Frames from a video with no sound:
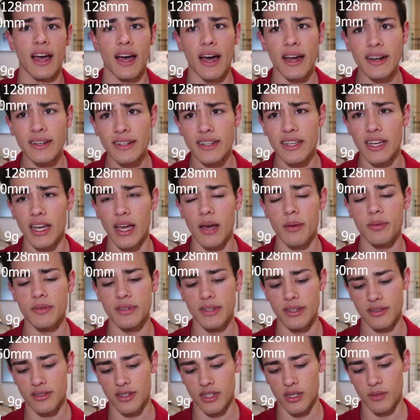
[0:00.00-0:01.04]
Uncapped
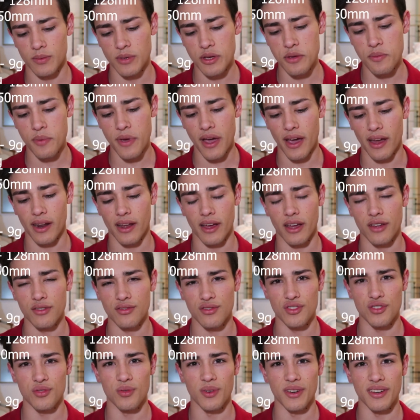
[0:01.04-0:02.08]
is going to be about
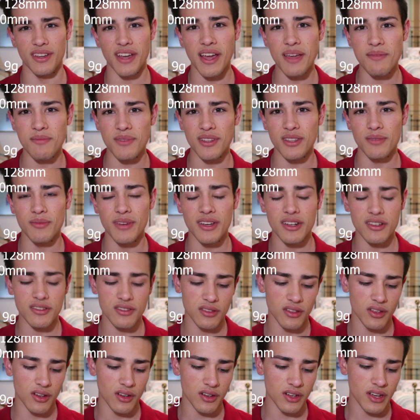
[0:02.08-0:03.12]
128 millimeters
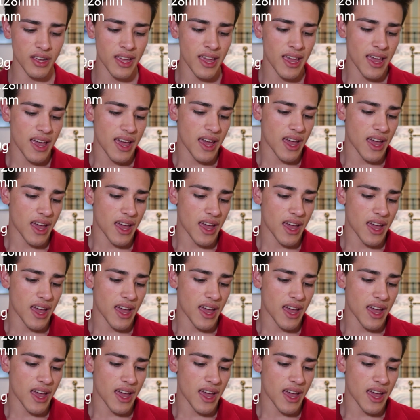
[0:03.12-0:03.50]
long,